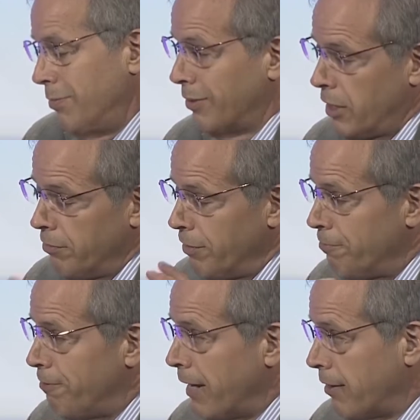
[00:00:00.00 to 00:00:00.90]
kind of
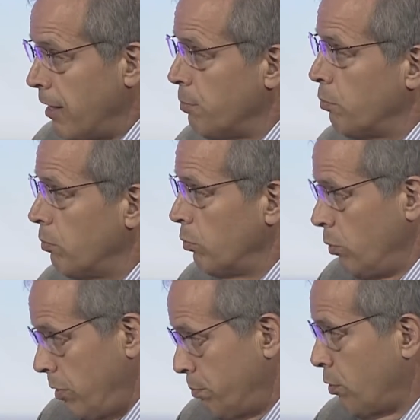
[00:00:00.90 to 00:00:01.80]
infect them
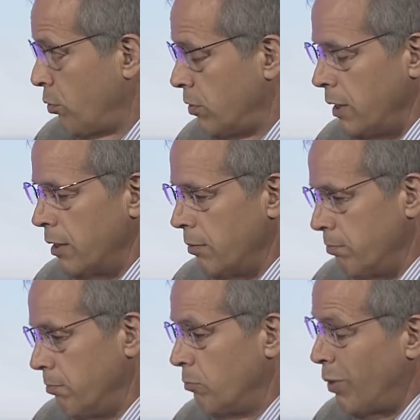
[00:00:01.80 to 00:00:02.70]
with a protein that
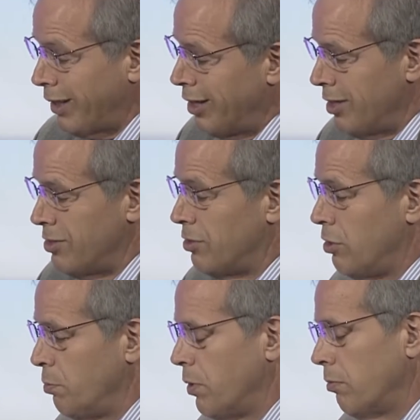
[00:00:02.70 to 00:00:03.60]
recognizes the
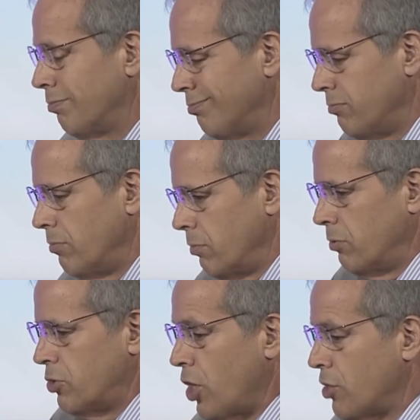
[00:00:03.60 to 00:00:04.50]
tumor,
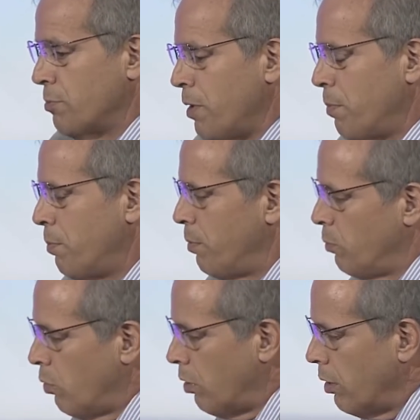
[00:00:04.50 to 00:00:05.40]
charge them up a bit
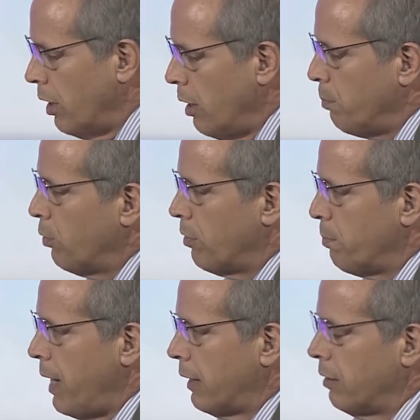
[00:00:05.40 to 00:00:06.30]
more, and put them
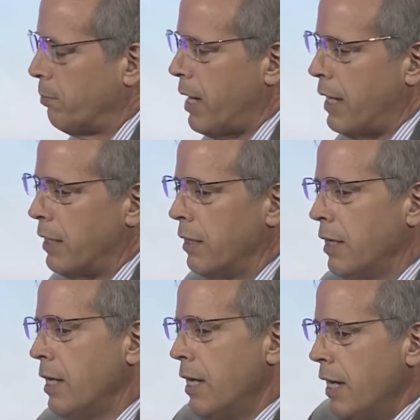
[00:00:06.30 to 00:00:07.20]
back in the body.
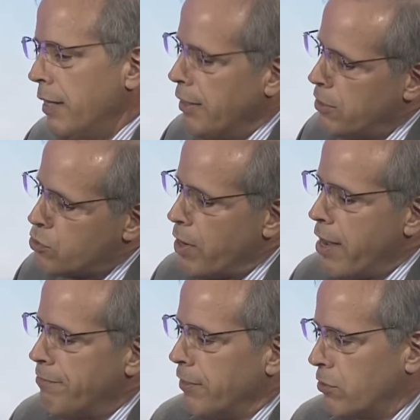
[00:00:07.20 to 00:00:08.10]
And they
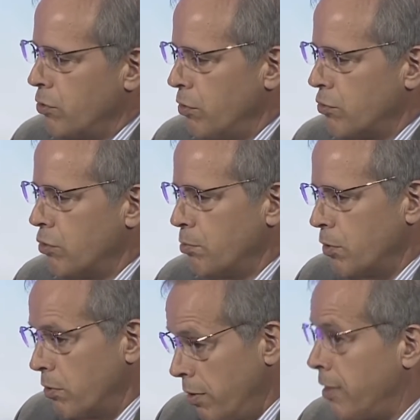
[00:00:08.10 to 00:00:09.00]
traffic to the
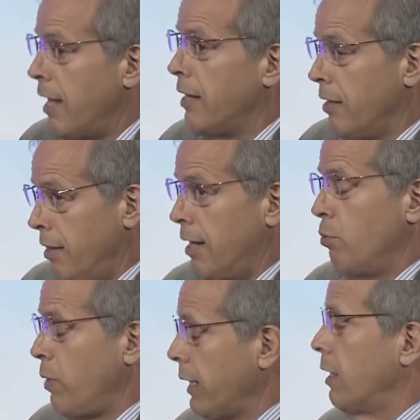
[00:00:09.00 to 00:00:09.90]
tumor. Then they
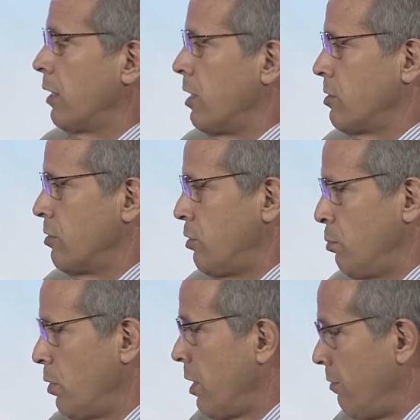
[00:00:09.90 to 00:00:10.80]
recognize the
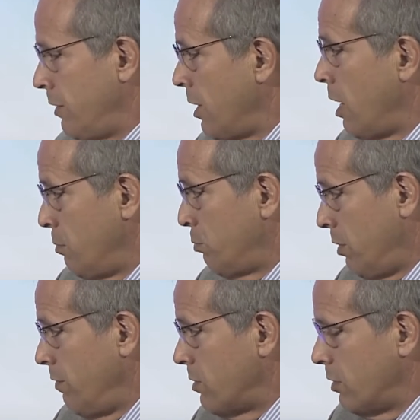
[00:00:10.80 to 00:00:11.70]
tumor, having not
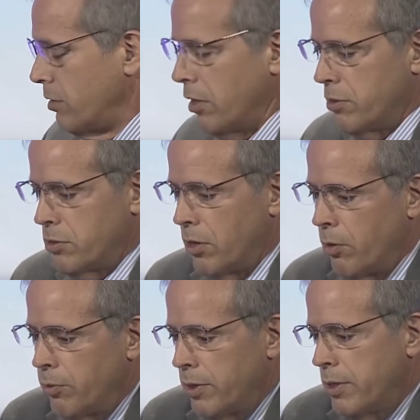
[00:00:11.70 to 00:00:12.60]
previously done
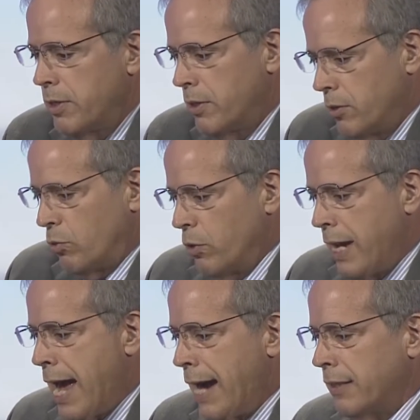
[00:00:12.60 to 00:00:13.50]
so,
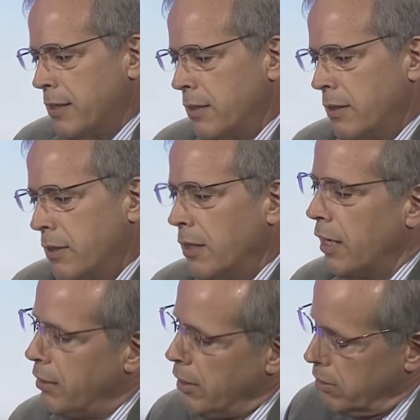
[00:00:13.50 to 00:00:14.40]
react,
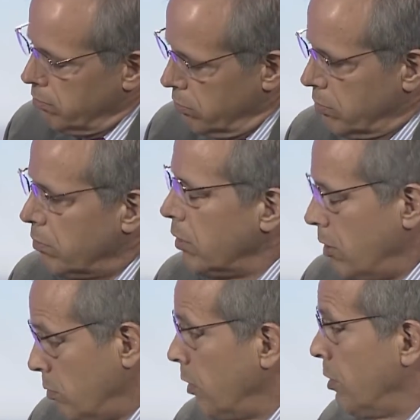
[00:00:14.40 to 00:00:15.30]
and then, you
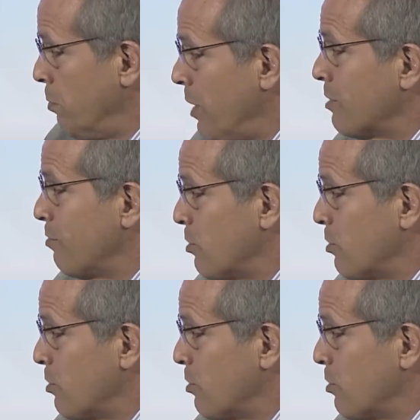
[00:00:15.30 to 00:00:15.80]
know, in the best of